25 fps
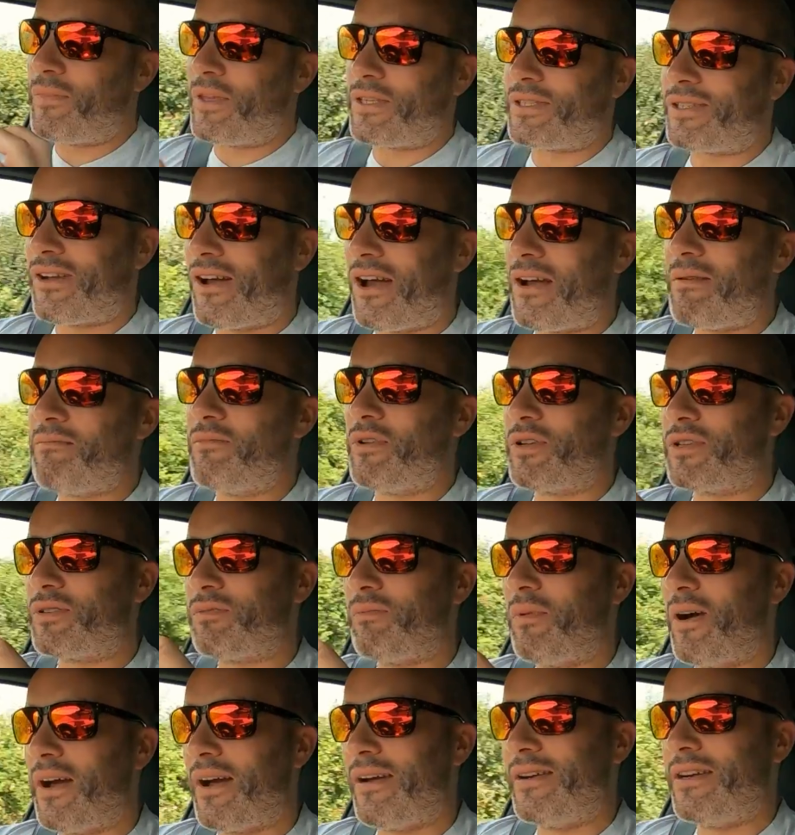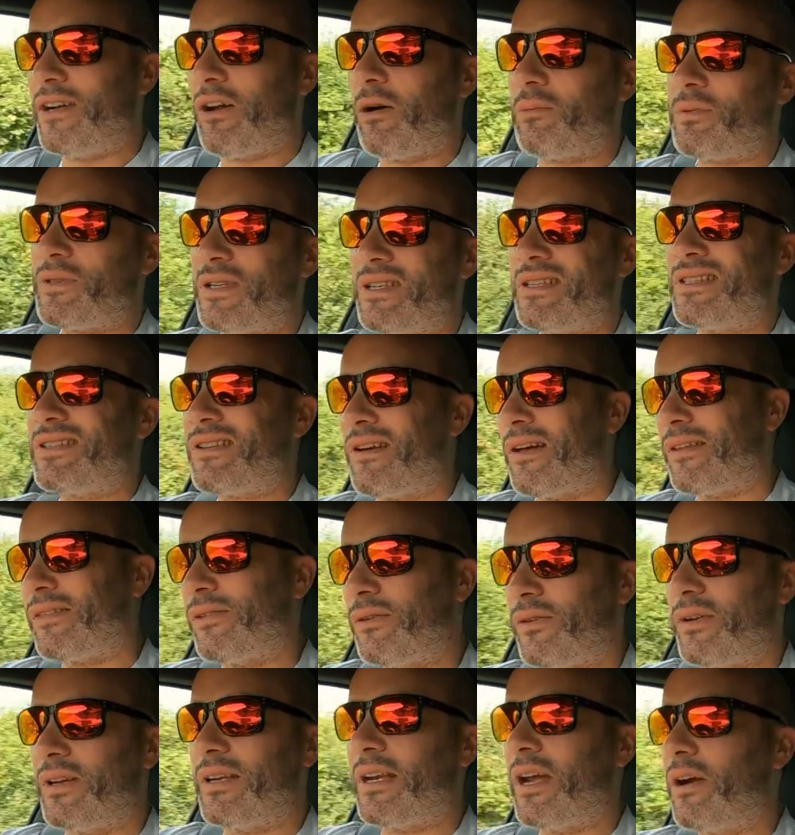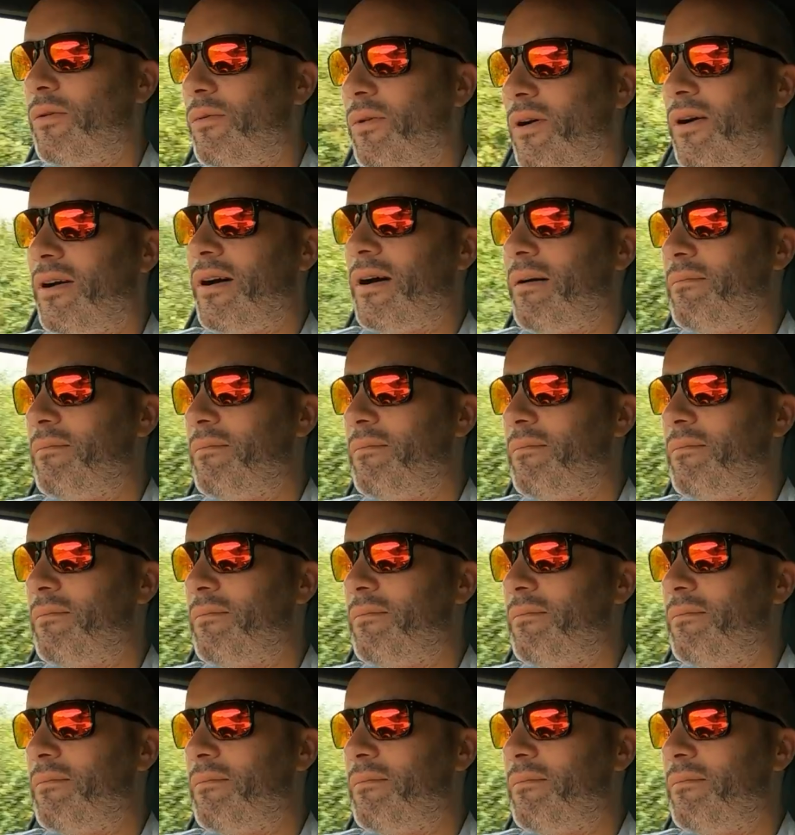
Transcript: the time was my only option, so I thought, you know what,